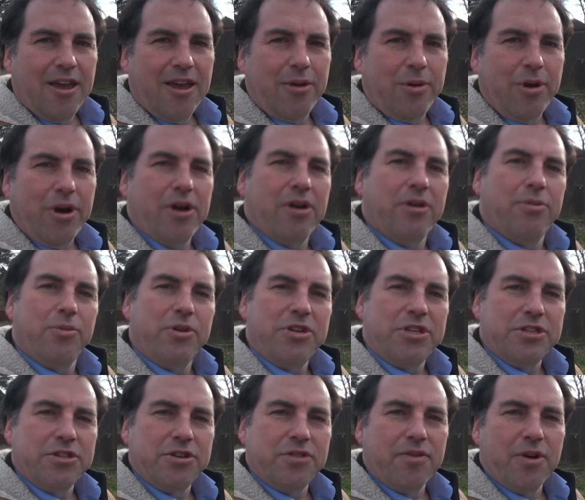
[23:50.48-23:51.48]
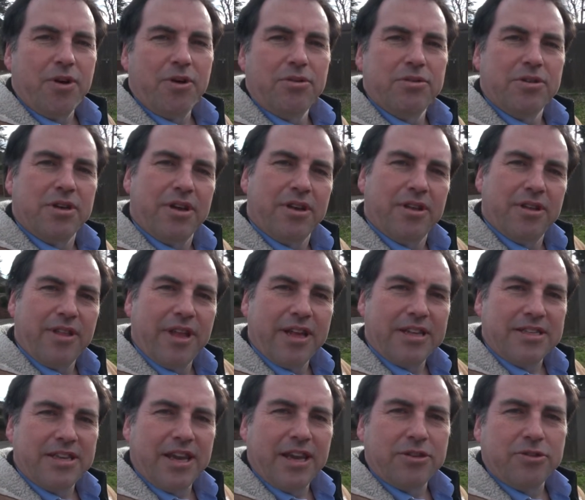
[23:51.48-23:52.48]
Here we are on Winchester Road.
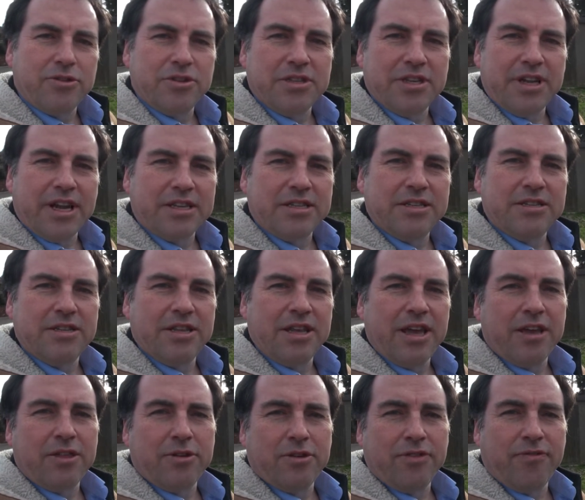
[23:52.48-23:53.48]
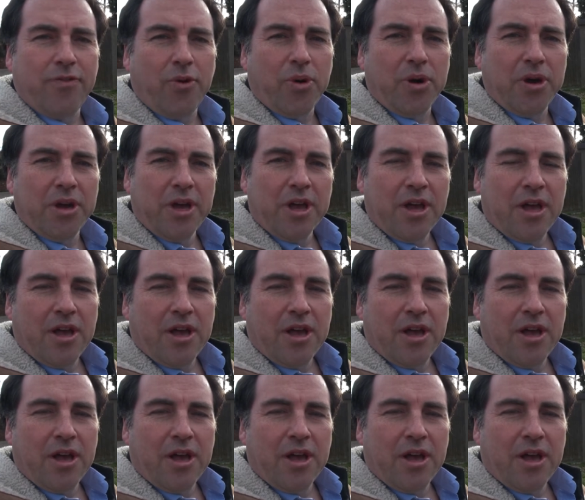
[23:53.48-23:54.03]
That's the entrance and exit to the A34.